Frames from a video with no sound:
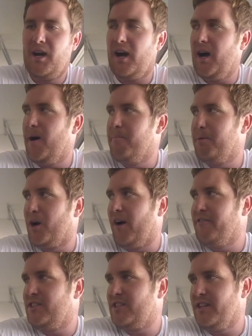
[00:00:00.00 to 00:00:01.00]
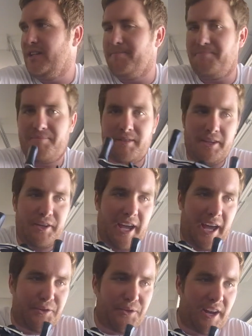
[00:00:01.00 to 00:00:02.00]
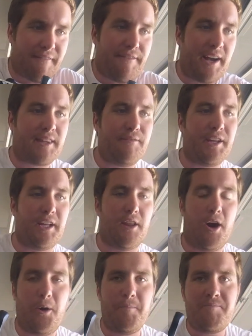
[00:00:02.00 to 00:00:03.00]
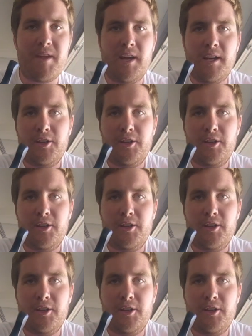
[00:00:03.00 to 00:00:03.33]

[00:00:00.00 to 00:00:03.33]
But obviously you can't do that effectively alone.